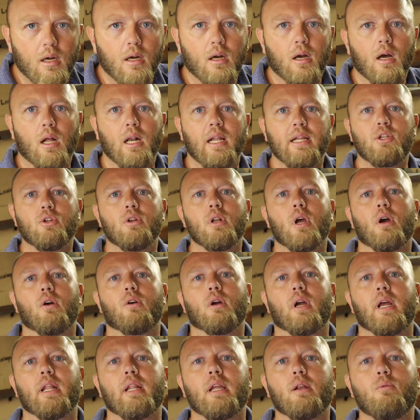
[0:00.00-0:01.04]
I'll let you
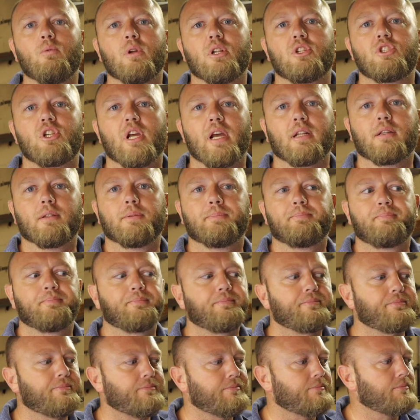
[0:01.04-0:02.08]
know and then we'll chat.
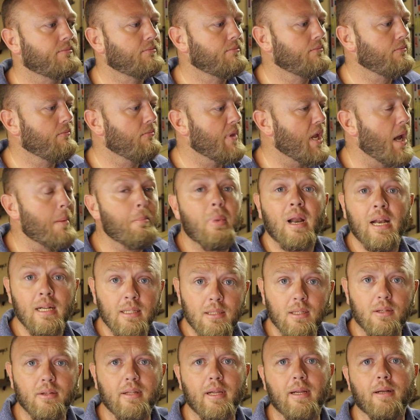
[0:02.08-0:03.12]
But
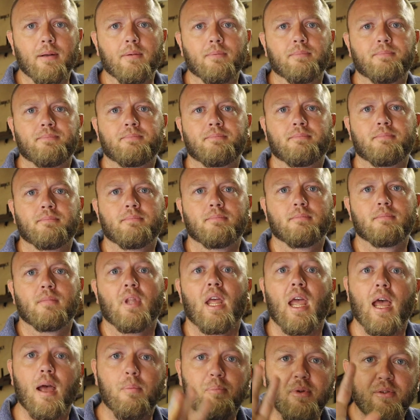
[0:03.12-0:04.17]
until then,
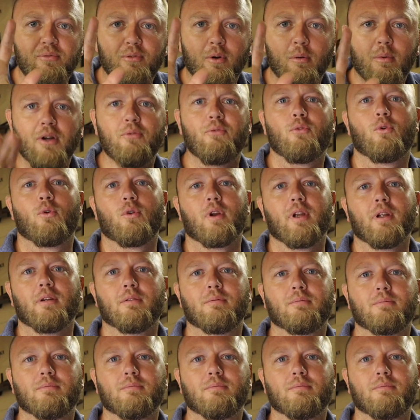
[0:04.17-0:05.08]
happy 4x4ing.